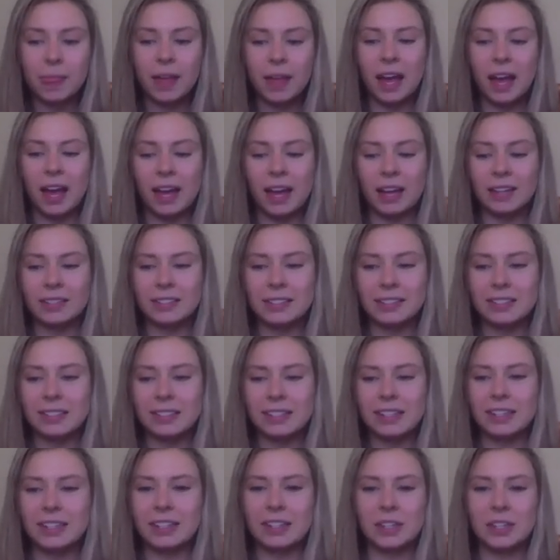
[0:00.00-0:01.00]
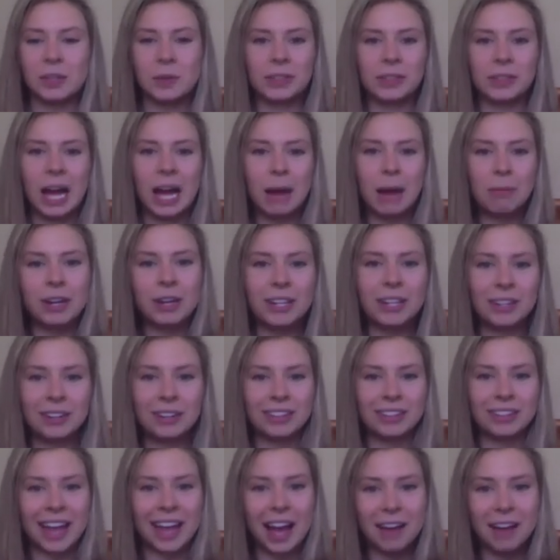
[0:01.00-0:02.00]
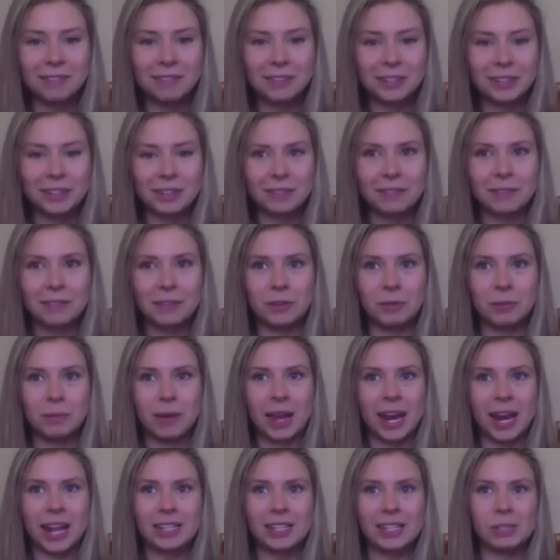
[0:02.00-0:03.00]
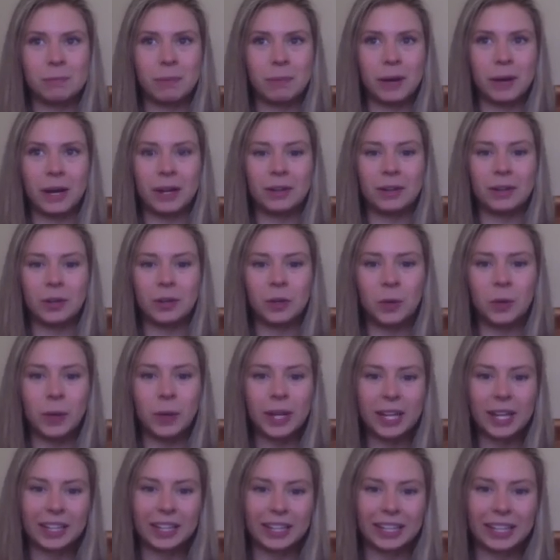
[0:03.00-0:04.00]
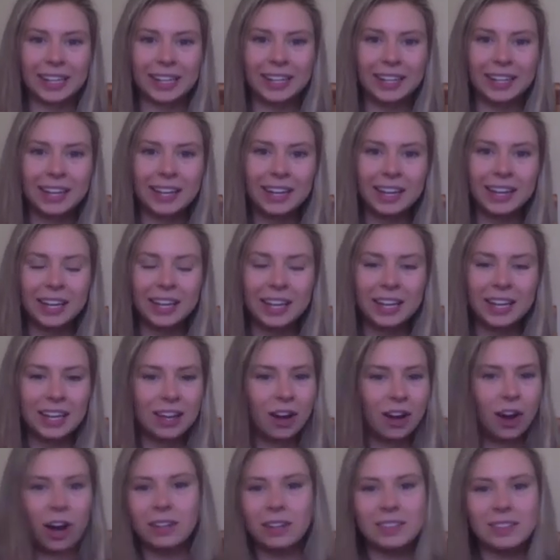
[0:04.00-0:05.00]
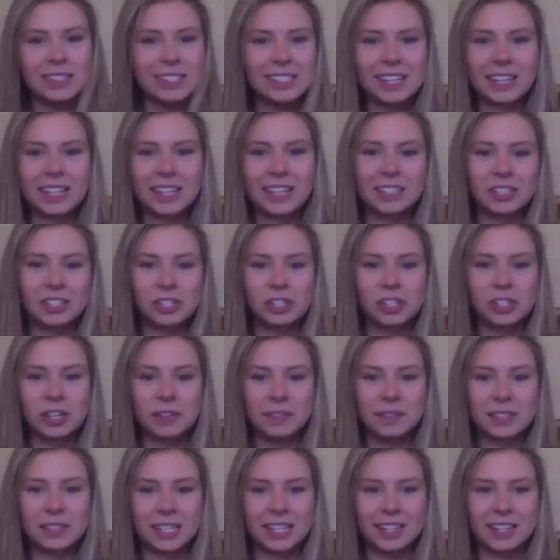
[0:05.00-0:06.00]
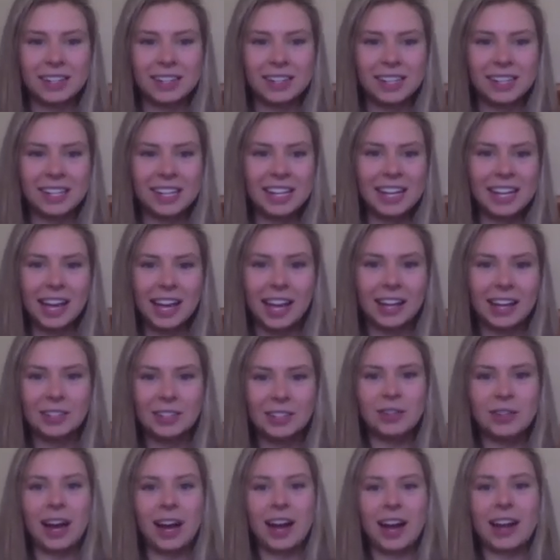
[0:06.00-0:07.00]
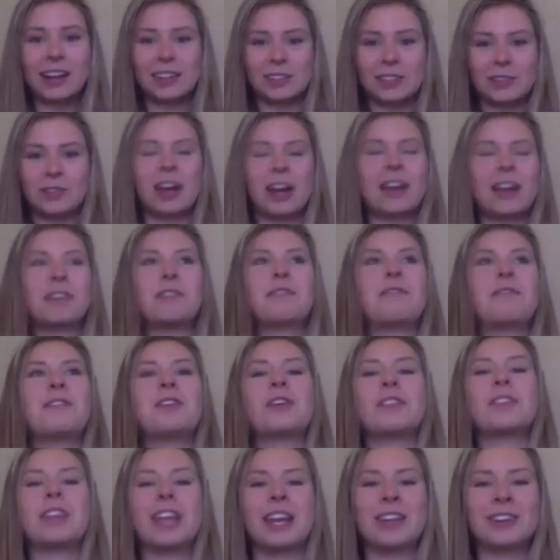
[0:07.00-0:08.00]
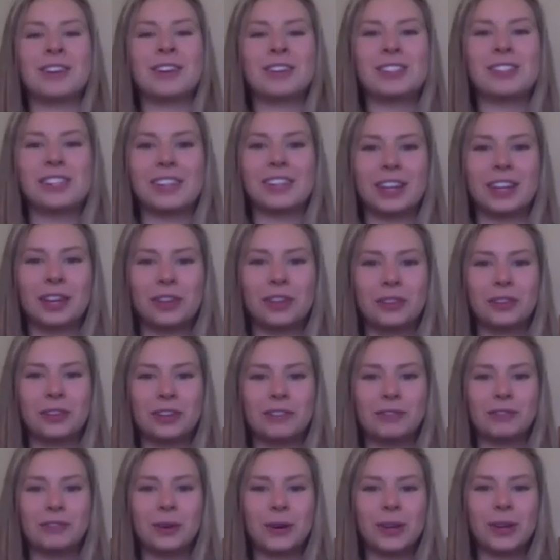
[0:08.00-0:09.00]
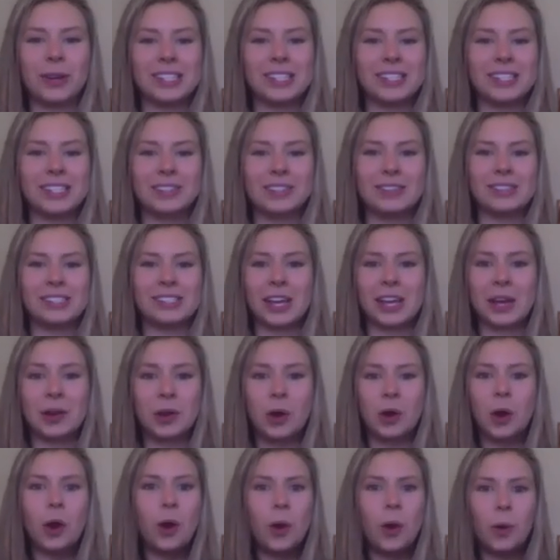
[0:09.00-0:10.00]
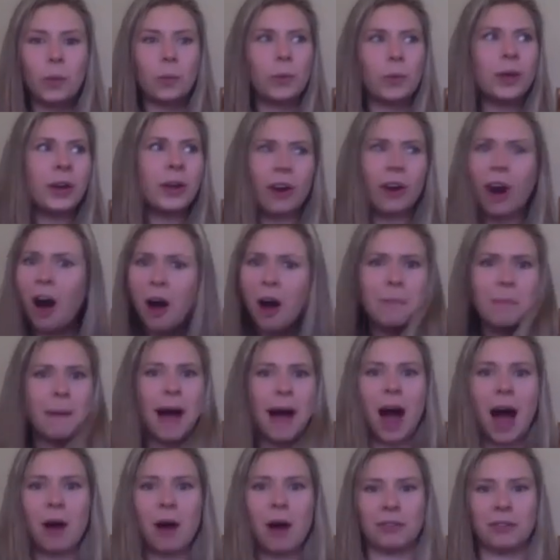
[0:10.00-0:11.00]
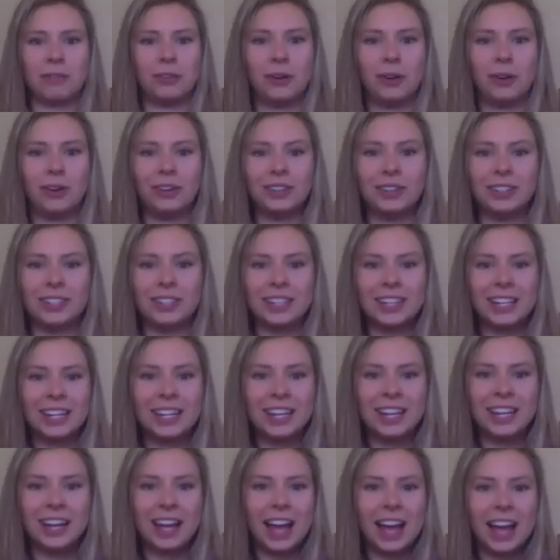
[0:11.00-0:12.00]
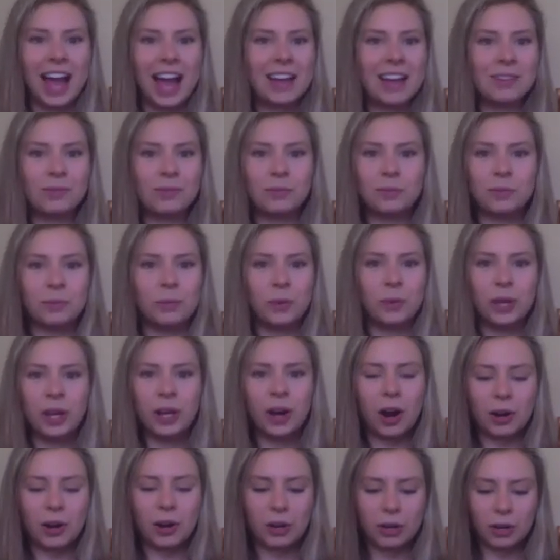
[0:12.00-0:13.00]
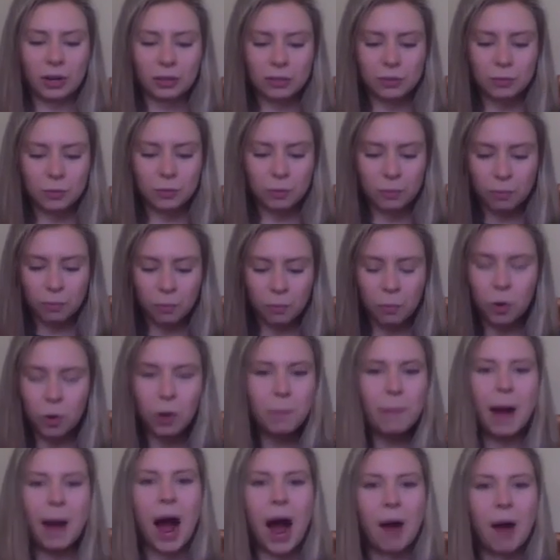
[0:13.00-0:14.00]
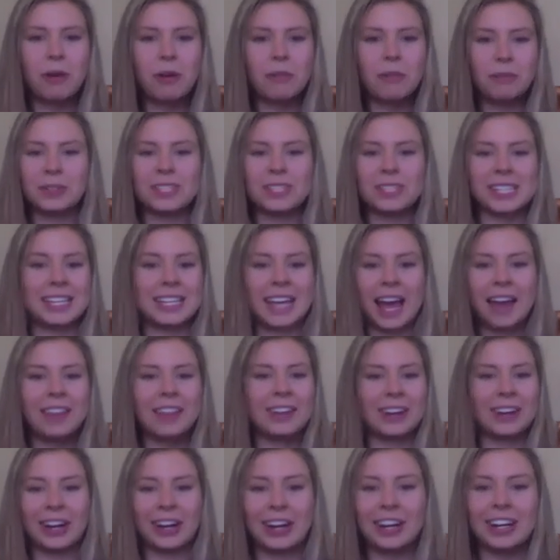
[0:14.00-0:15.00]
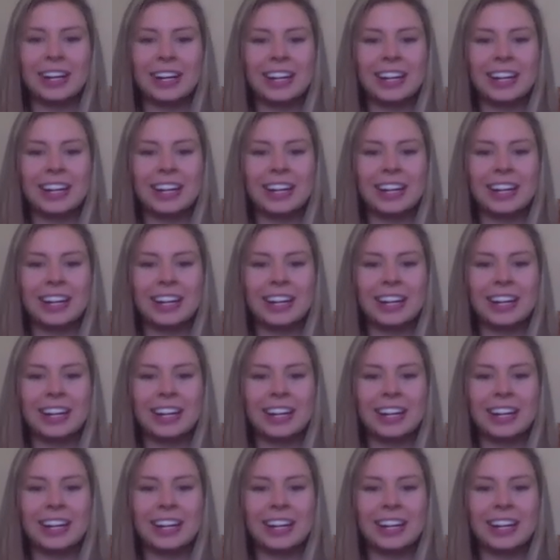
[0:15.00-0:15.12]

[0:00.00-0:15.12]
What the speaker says: And you elaborated on that for a few minutes, but quickly, all of a sudden, it shifted, and I could feel the energy like through your voice, and you said, "We are all powerful, and we are more powerful together."